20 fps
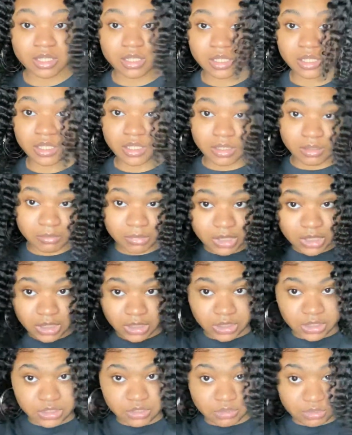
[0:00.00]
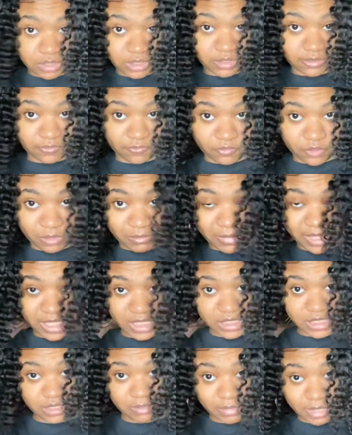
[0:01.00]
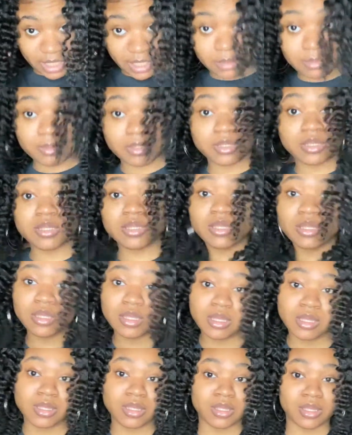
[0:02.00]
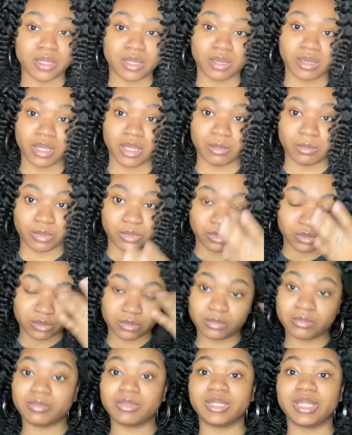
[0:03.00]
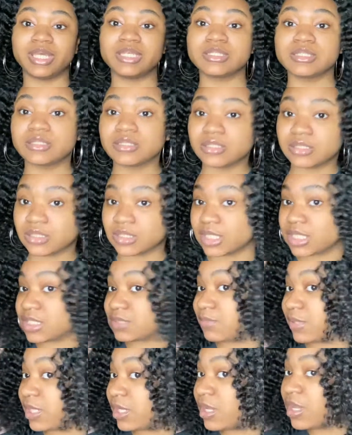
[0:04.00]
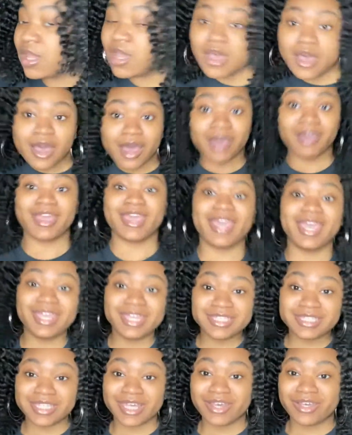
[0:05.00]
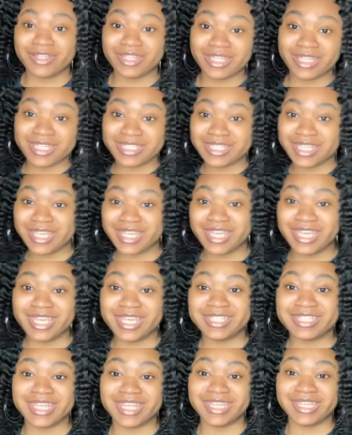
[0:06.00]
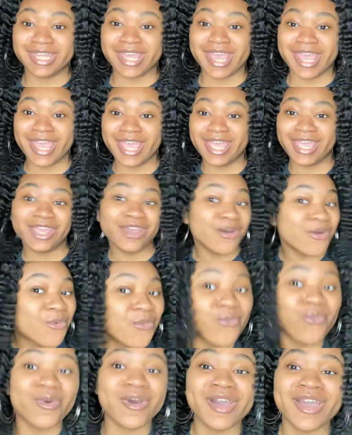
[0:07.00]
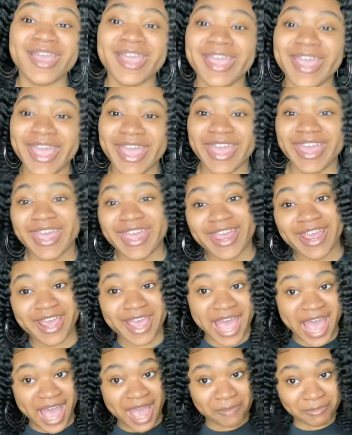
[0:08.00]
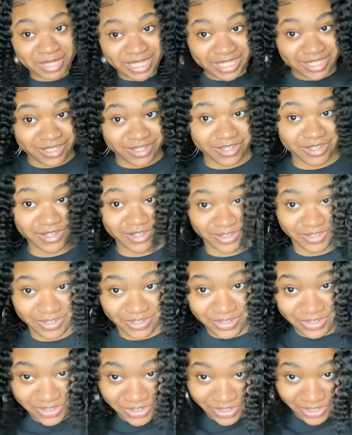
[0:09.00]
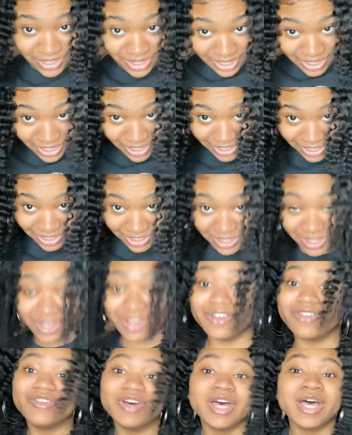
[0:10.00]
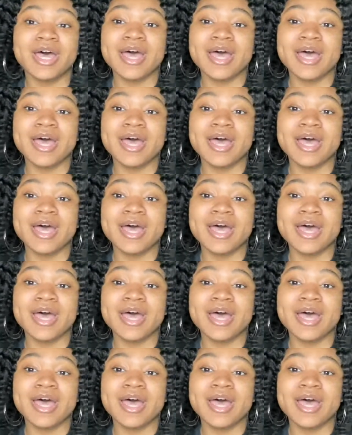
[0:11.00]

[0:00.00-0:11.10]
I'm gonna need you to get information, baby. Okay, boom. That's that's better. Okay, so this is day one hair. I'm in love.